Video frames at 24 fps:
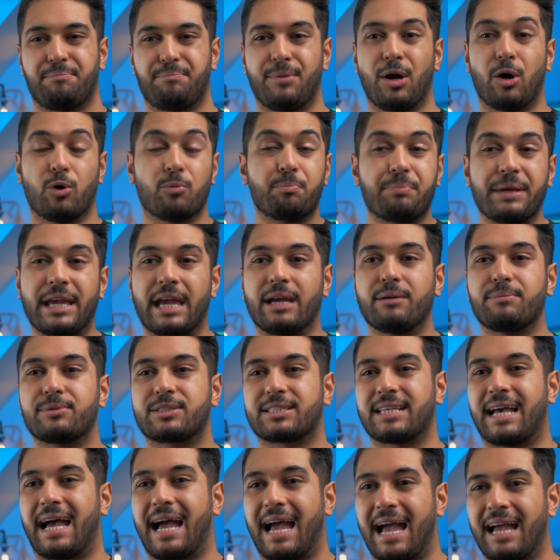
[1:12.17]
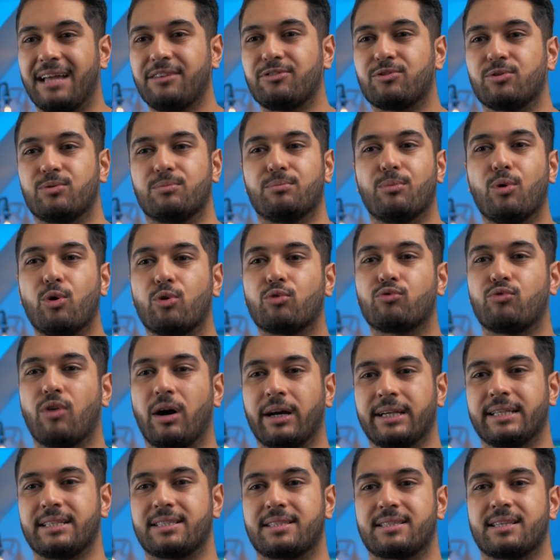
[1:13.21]
or be able to handle more
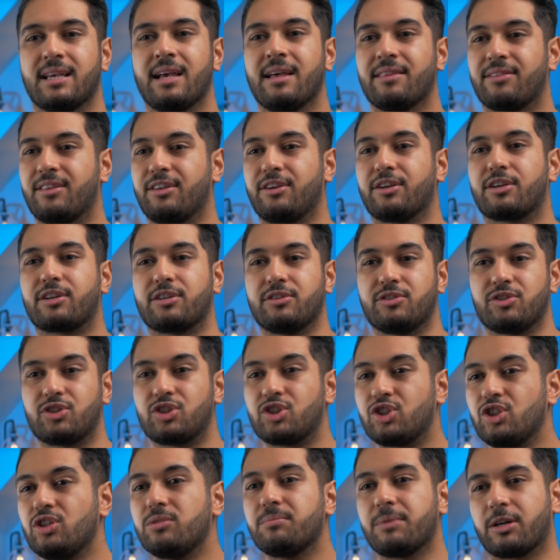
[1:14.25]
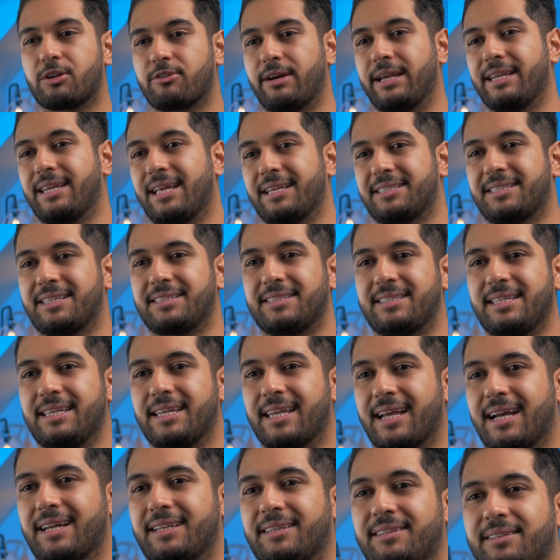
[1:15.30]
writes than a consumer grade SSD
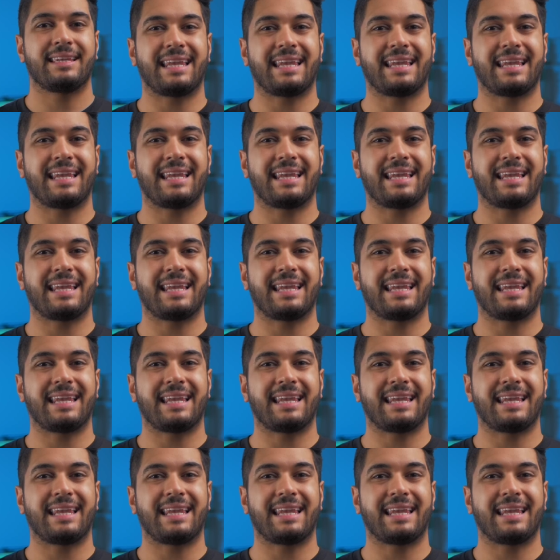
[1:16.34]
can.